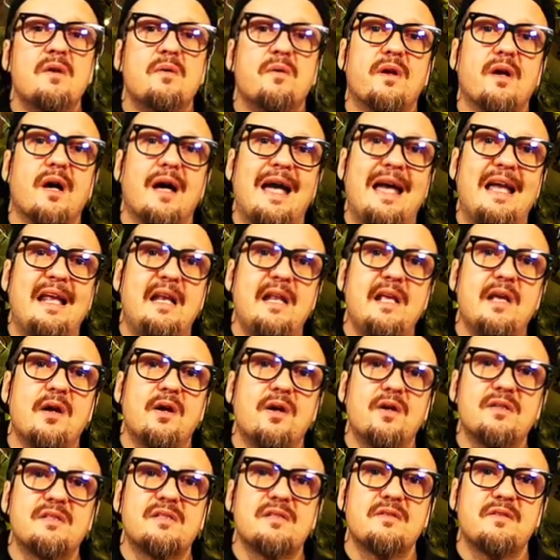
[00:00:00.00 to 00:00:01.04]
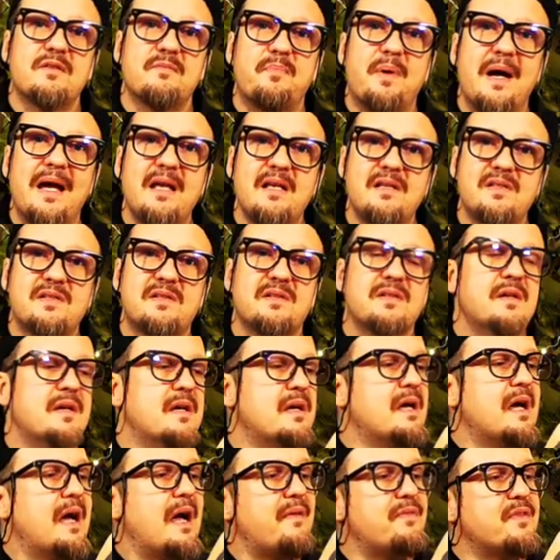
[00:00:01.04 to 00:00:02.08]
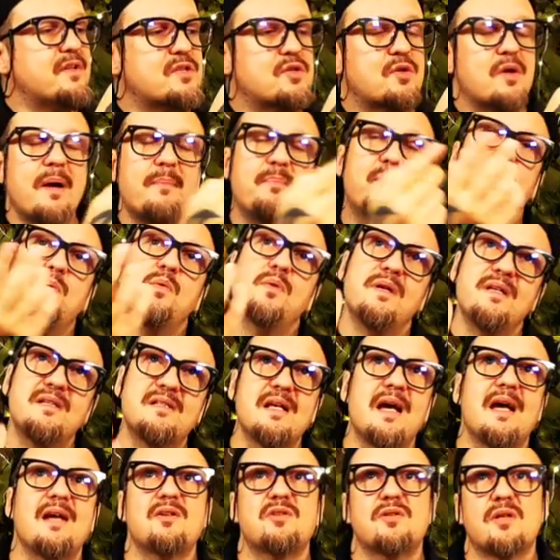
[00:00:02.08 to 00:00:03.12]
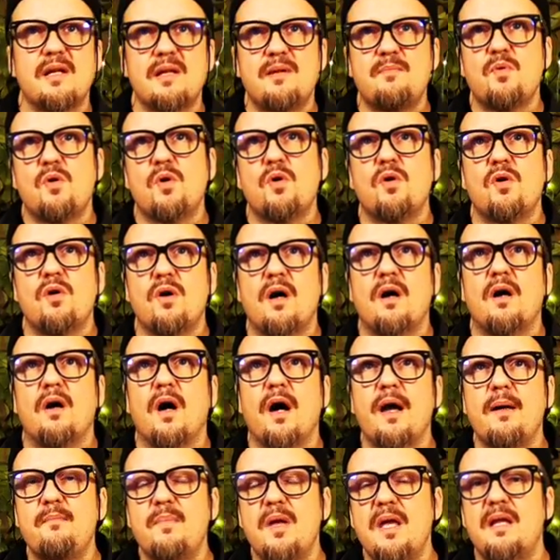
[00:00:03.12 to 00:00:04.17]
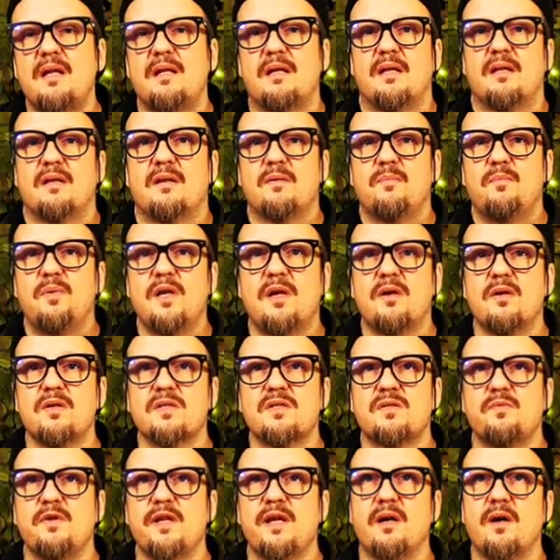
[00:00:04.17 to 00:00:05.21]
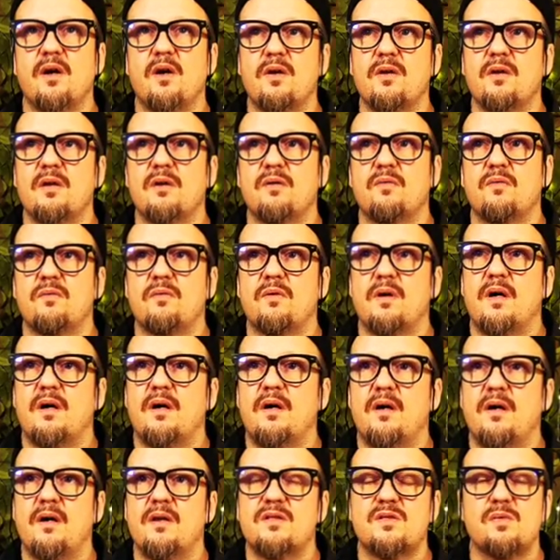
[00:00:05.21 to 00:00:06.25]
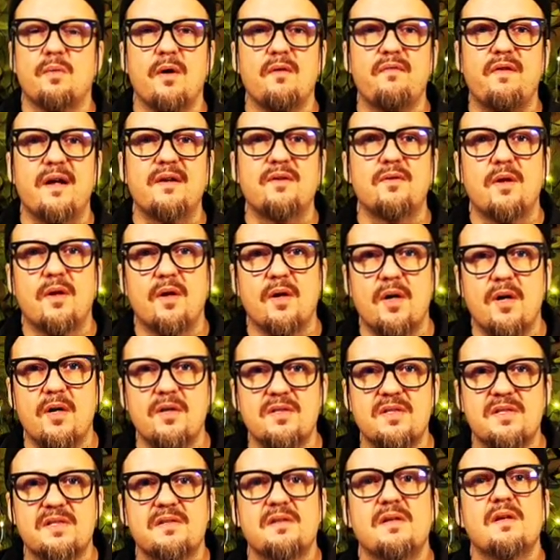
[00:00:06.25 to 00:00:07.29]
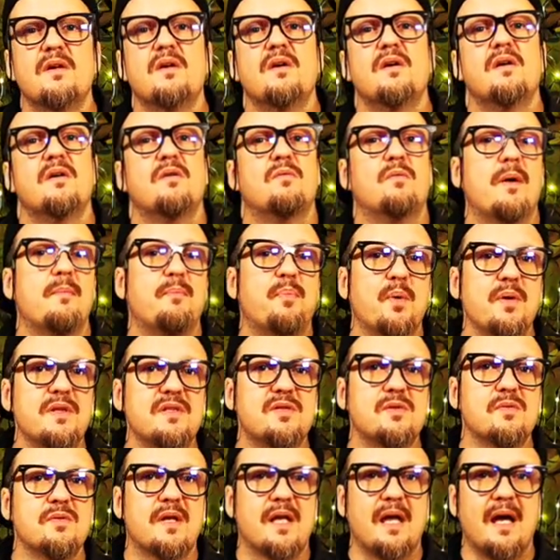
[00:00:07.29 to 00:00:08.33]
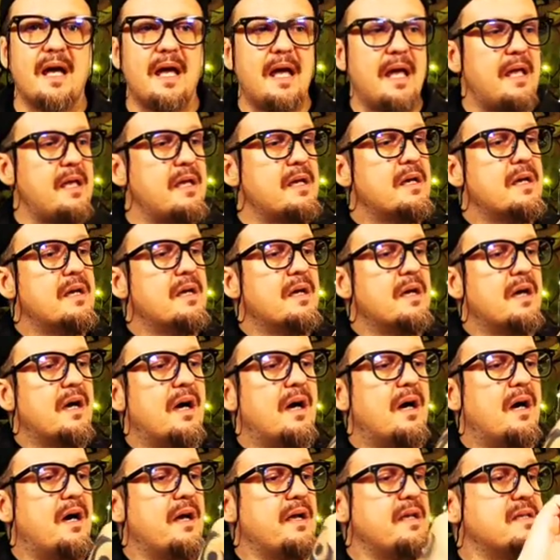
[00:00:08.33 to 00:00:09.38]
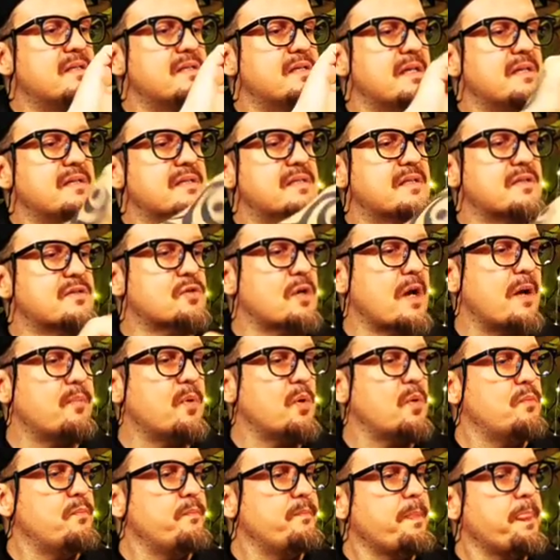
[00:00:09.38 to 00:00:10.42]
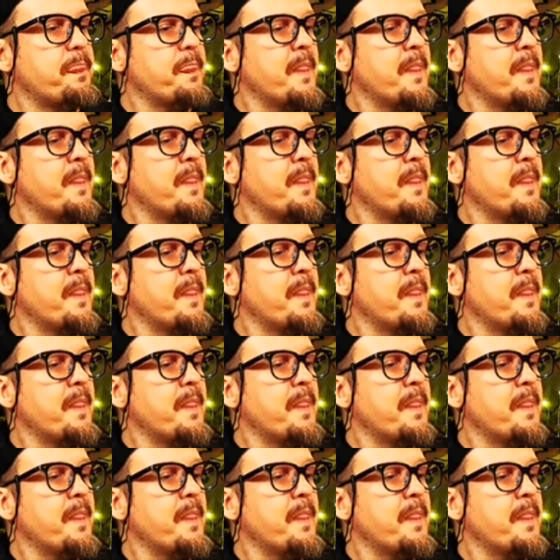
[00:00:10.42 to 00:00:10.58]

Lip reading: We got 80 hertz on the bass. And the treble is actually more a high mid because we got 1200 hertz, 1.2K is the treble.